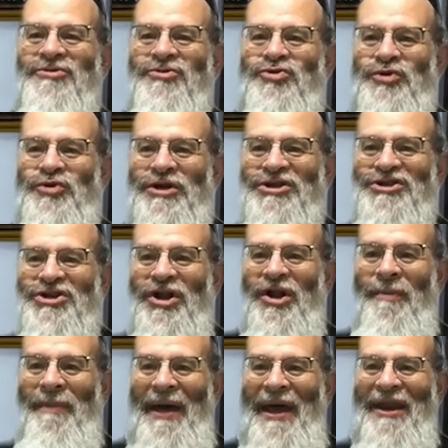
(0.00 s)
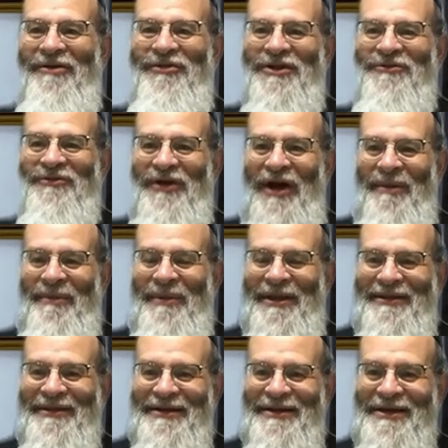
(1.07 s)
nutritional benefit from it.
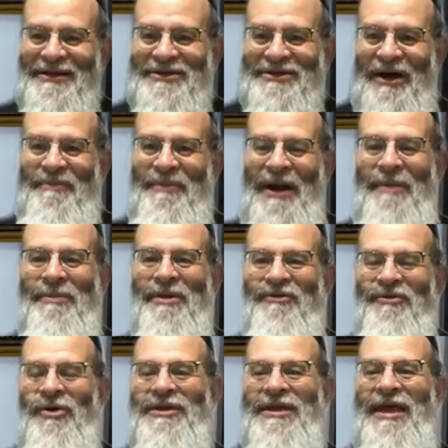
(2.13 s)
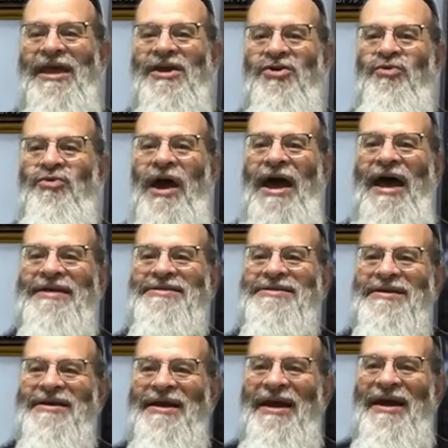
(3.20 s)
So probably if we would take
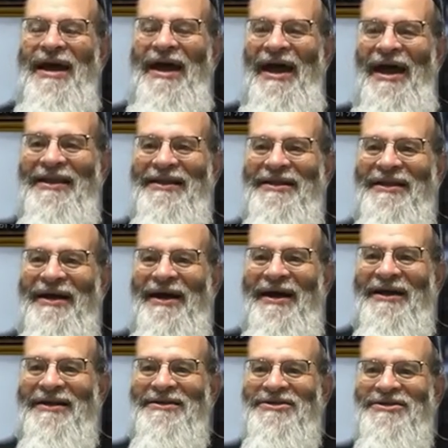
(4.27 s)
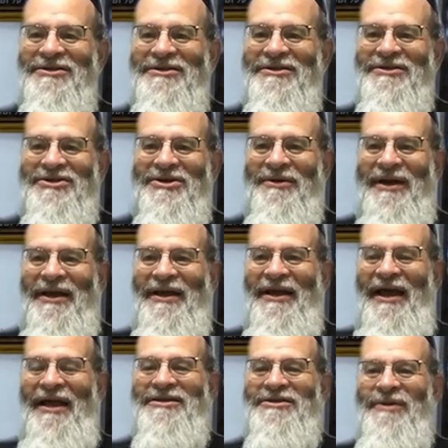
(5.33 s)
grass and chew it
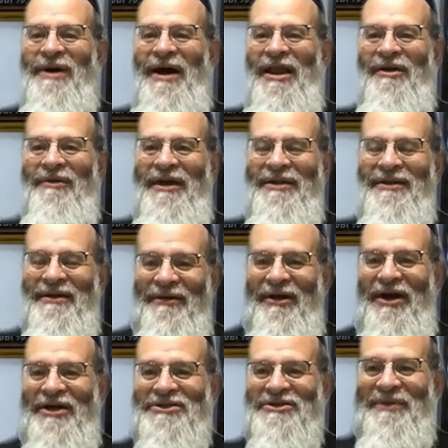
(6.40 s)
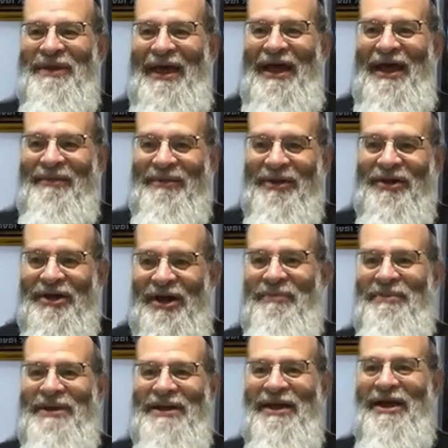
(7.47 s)
and swallow it, it would also be edible. It would
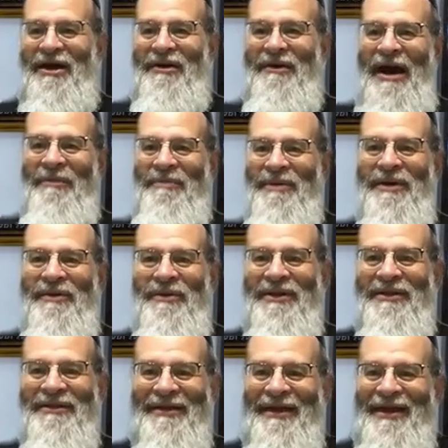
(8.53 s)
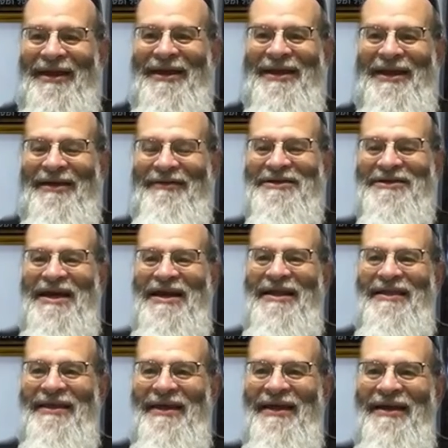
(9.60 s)
come in and go out, but it wouldn't give us
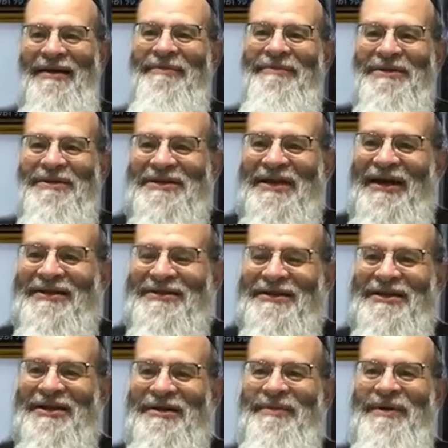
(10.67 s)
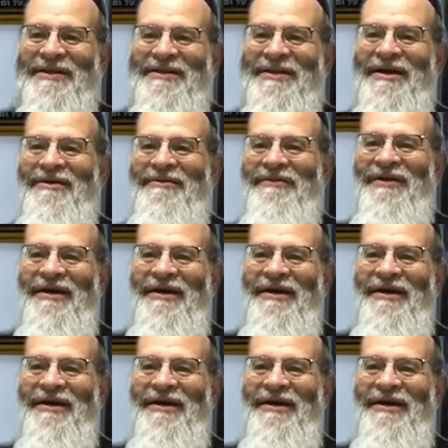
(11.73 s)
anything besides a little bit of